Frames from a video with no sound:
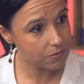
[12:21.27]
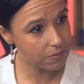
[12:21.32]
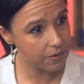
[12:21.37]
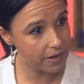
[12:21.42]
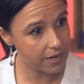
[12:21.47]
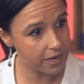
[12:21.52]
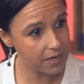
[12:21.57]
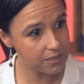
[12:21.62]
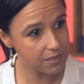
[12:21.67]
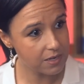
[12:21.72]

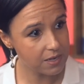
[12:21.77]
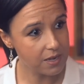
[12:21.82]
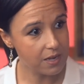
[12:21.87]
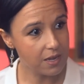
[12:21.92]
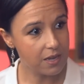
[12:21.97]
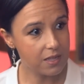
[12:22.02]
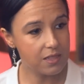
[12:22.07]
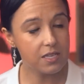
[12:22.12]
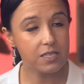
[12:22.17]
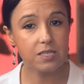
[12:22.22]
right?
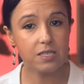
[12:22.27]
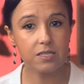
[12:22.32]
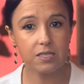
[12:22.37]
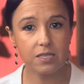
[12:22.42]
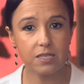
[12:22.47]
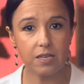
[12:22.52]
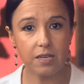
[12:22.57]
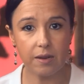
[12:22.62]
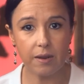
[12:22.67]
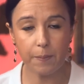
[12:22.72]
This is
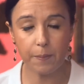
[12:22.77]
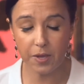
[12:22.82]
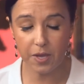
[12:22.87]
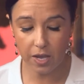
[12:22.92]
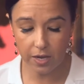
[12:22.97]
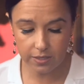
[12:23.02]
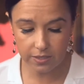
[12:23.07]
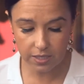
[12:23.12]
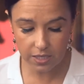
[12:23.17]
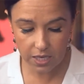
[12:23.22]
it,
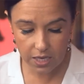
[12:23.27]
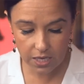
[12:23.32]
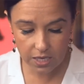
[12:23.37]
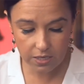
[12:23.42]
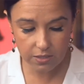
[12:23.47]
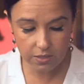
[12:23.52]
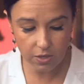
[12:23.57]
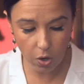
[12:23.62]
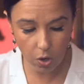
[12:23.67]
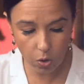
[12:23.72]
because he
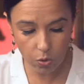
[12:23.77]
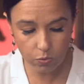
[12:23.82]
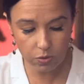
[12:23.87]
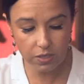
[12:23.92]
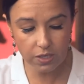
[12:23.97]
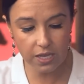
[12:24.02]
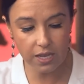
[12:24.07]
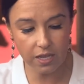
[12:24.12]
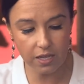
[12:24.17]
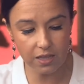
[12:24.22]
is
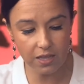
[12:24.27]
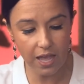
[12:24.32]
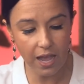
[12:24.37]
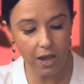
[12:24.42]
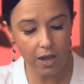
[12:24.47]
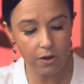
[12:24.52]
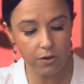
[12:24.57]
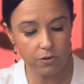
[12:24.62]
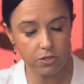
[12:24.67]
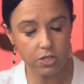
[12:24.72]
only
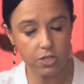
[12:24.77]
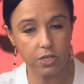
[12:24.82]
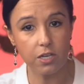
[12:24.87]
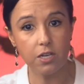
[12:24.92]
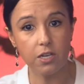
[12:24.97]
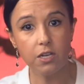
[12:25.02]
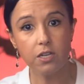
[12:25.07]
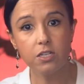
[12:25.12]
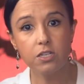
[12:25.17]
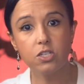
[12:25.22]
allowed
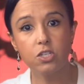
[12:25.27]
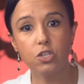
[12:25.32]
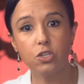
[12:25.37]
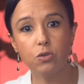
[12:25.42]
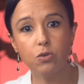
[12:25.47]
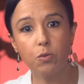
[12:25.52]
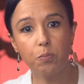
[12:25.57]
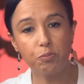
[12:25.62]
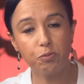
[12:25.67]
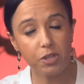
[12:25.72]

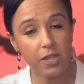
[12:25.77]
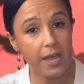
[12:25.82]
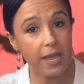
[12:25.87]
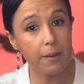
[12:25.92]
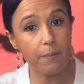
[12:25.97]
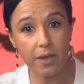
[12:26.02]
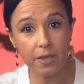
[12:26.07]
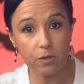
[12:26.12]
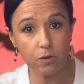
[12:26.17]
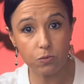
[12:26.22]
to play
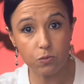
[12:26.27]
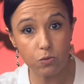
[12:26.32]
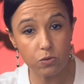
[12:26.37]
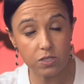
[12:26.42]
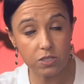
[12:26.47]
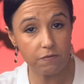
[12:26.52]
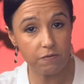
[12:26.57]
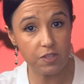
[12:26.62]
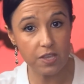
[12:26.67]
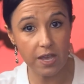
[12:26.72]
by the rules
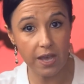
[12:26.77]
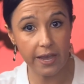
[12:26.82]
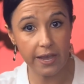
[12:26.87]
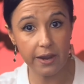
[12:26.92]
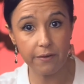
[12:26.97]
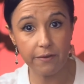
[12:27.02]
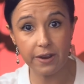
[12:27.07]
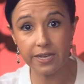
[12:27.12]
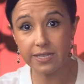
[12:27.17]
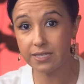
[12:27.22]
of the
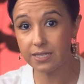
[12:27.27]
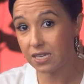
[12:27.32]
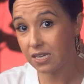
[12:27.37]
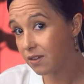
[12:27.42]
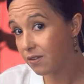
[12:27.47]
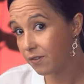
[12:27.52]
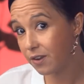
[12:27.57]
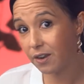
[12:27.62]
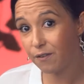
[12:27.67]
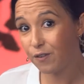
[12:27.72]
IRS,
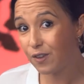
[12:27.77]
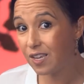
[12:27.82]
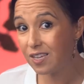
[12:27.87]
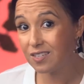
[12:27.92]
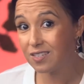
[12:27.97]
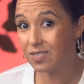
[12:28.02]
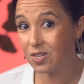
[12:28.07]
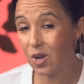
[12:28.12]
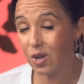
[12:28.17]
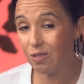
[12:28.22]
even if
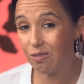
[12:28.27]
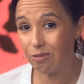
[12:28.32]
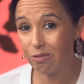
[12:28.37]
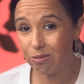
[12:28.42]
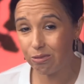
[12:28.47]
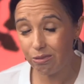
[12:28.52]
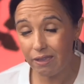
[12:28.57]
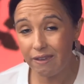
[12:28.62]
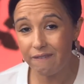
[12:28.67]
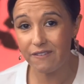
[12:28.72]
he's not
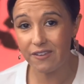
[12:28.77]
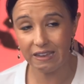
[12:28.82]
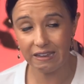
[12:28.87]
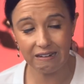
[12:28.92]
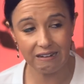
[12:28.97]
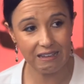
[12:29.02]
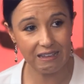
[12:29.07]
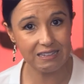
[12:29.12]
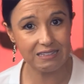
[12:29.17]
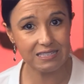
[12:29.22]
living
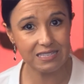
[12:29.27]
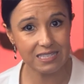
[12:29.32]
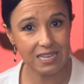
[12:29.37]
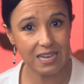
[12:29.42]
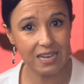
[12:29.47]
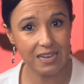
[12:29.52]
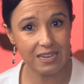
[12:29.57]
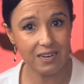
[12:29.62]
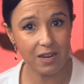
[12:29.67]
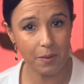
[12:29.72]

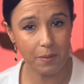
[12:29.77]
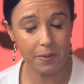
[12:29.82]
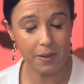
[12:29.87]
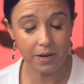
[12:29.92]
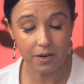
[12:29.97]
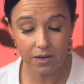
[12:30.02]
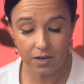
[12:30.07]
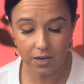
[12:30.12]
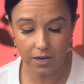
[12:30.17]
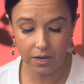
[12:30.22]
inside
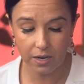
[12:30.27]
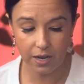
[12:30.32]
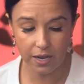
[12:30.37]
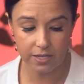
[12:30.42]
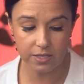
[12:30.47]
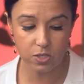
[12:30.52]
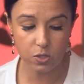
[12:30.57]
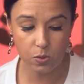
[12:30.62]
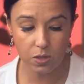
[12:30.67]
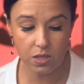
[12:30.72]
America.
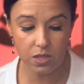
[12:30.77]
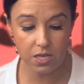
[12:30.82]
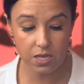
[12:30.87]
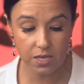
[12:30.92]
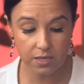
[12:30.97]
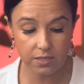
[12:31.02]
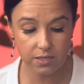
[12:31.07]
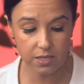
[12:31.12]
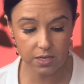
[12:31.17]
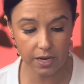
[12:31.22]
And so
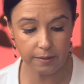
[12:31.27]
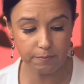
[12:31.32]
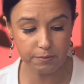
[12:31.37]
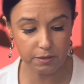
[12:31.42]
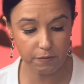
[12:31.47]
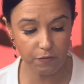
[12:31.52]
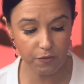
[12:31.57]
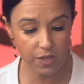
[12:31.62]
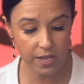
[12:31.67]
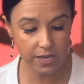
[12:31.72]
these types
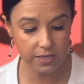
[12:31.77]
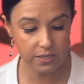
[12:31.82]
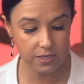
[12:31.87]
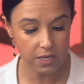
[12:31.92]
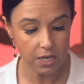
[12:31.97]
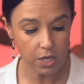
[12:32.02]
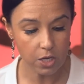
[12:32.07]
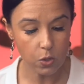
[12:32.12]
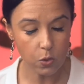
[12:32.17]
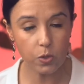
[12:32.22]
of things
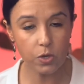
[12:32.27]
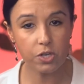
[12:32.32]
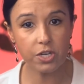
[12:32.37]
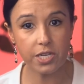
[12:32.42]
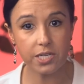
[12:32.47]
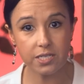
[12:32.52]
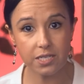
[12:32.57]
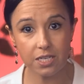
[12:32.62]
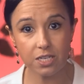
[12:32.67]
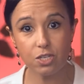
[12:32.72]
will
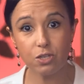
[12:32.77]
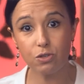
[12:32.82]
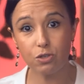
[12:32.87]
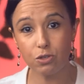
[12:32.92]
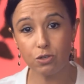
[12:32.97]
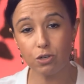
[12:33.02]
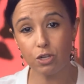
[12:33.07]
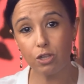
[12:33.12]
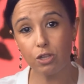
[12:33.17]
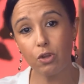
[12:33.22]
continue to
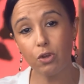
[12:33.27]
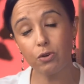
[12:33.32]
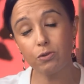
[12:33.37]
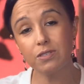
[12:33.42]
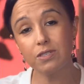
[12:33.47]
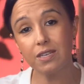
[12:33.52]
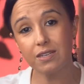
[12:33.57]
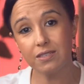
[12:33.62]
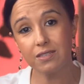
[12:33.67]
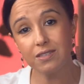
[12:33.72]
close
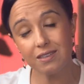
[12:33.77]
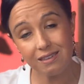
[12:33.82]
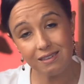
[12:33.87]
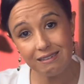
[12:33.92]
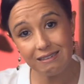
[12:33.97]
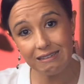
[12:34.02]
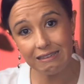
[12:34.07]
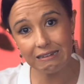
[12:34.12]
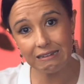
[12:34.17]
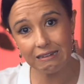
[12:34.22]
us
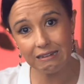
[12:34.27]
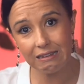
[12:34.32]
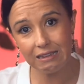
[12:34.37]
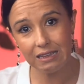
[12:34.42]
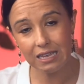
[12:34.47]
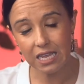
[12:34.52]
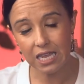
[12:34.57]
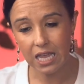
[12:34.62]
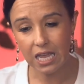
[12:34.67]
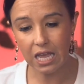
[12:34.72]
in,
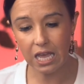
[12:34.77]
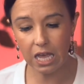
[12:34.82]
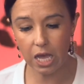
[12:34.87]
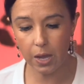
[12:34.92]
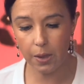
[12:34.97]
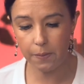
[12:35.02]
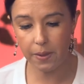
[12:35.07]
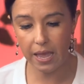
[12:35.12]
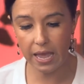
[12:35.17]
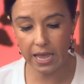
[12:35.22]

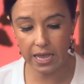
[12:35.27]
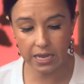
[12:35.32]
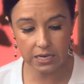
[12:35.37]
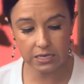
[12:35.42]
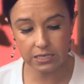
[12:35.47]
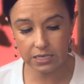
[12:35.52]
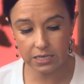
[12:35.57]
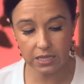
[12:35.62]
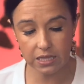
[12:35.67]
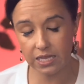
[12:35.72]
um,
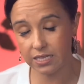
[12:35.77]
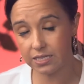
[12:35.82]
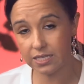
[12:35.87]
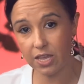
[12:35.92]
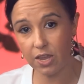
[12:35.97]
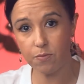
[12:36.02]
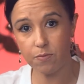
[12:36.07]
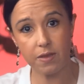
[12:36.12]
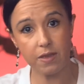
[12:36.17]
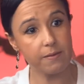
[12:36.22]
and they
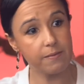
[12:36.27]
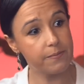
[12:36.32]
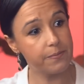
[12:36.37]
scare me.